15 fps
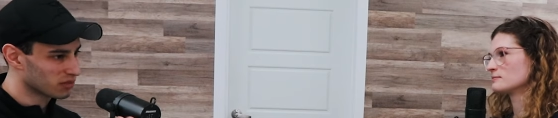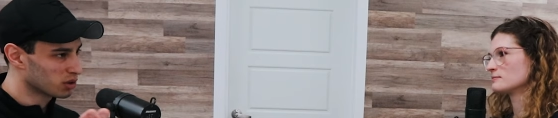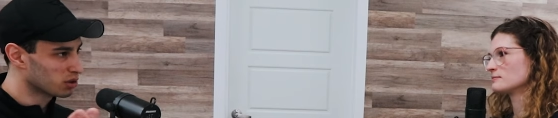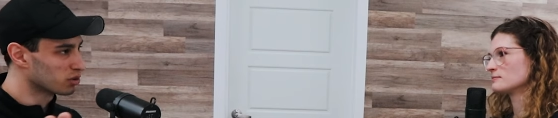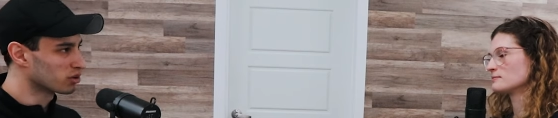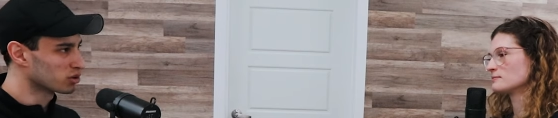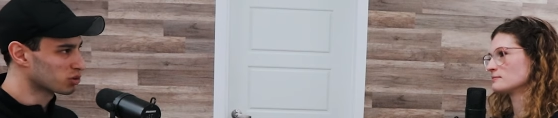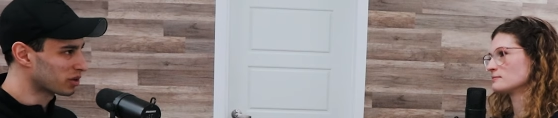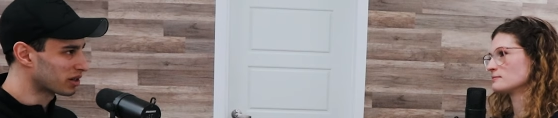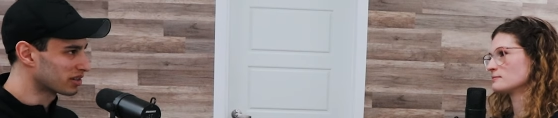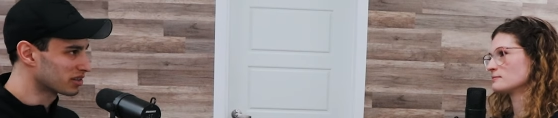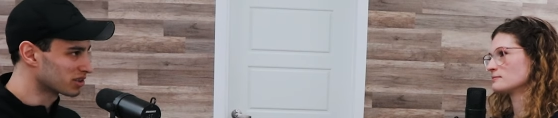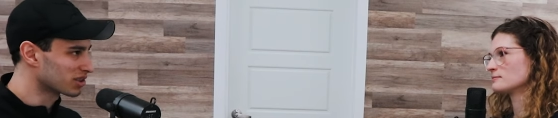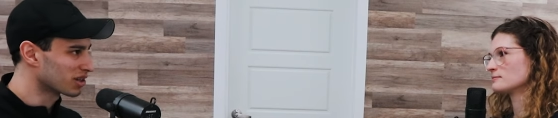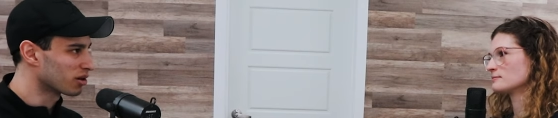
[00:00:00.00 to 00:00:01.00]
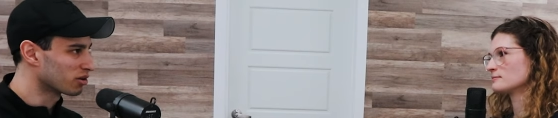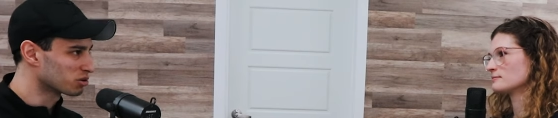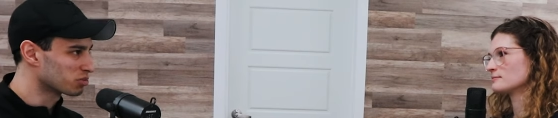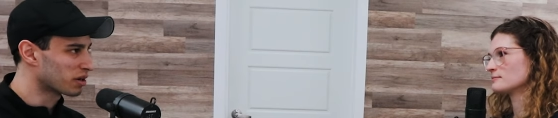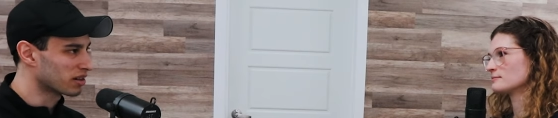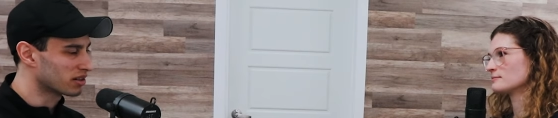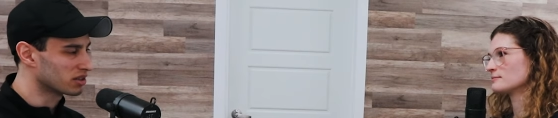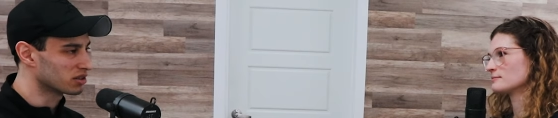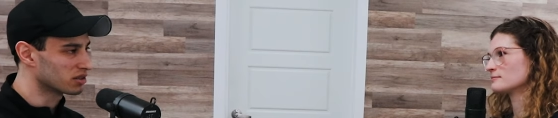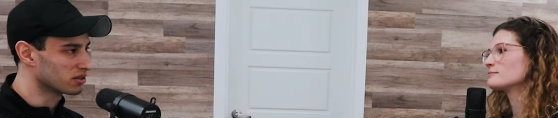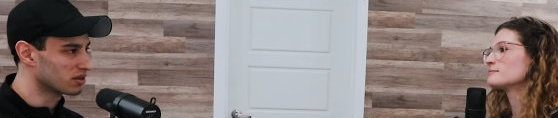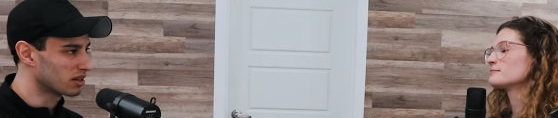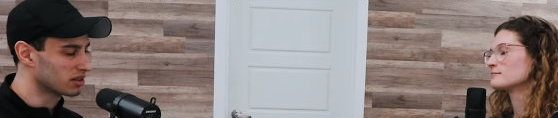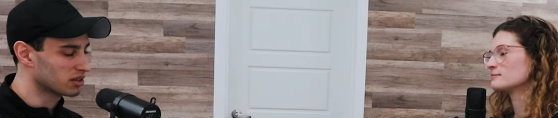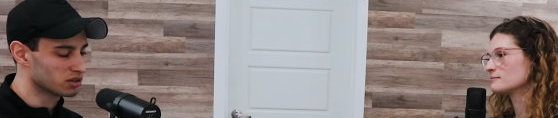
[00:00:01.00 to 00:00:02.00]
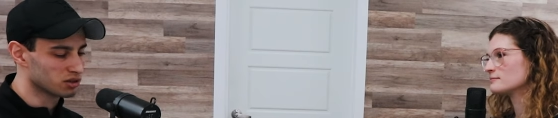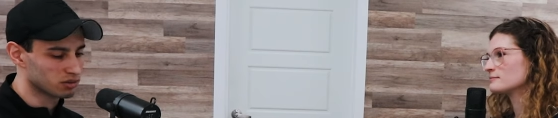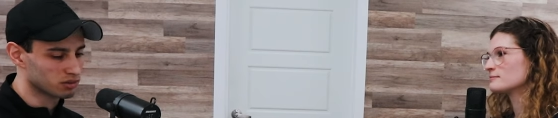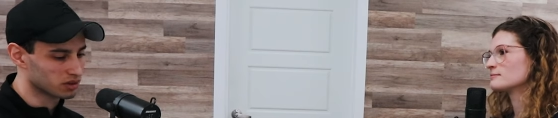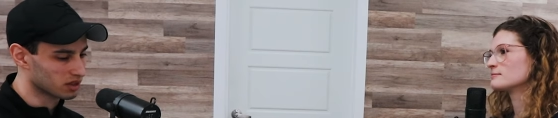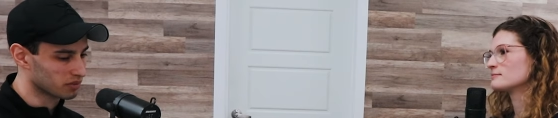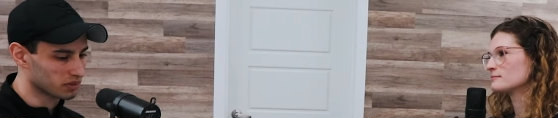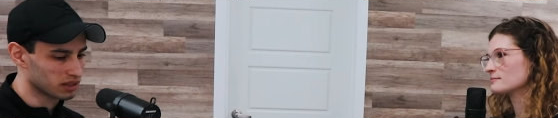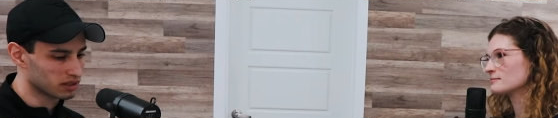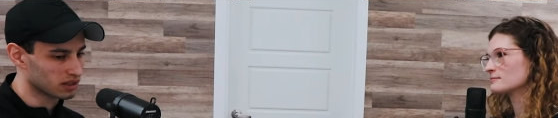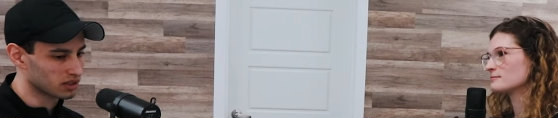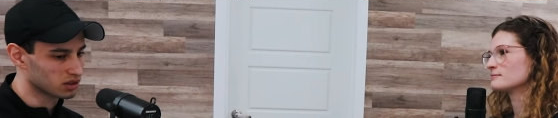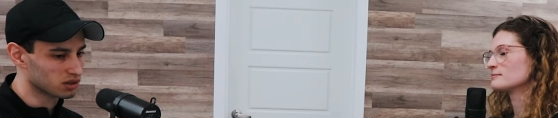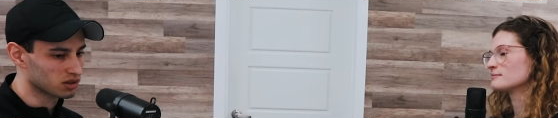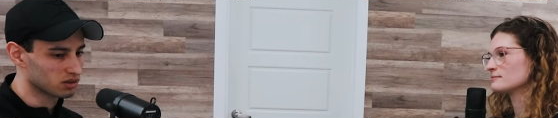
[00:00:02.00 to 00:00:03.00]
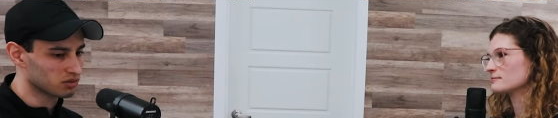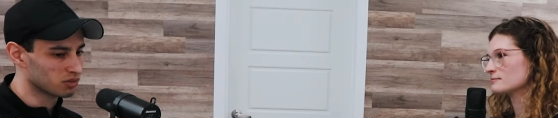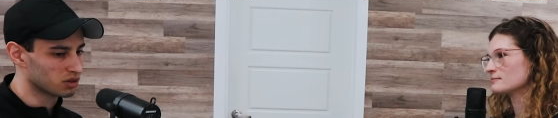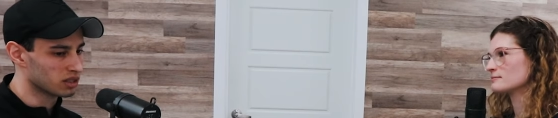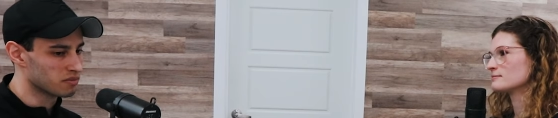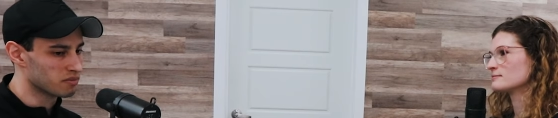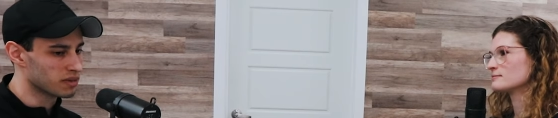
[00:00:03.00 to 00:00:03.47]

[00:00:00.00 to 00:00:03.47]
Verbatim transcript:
Speaker 1: who knows where this goes but i think you're i think you're doing something that's really